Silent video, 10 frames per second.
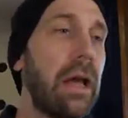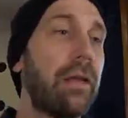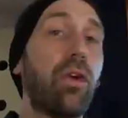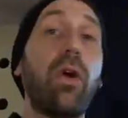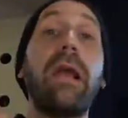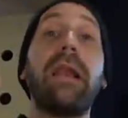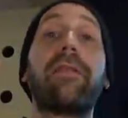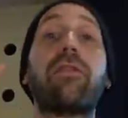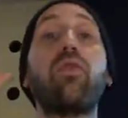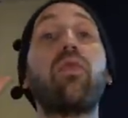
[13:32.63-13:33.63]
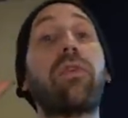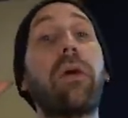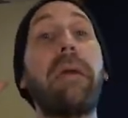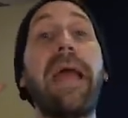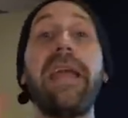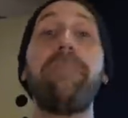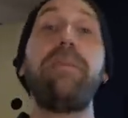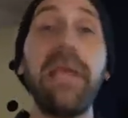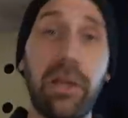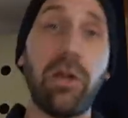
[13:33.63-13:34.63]
So let's do some
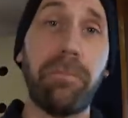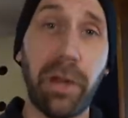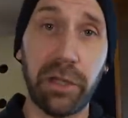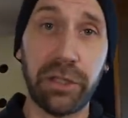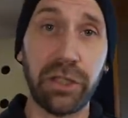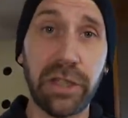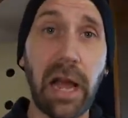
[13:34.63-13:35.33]
A-B comparisons